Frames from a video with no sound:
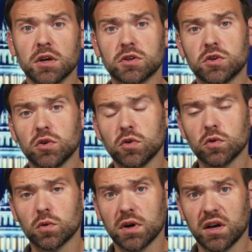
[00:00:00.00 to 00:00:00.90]

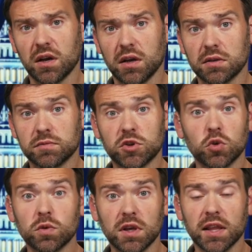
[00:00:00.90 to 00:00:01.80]
to
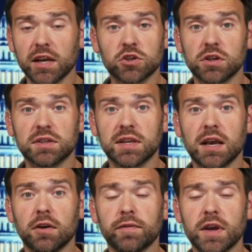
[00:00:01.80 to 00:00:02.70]
the election
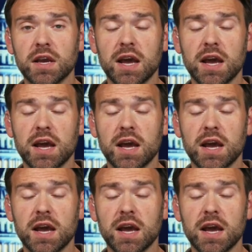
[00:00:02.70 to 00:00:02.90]
itself,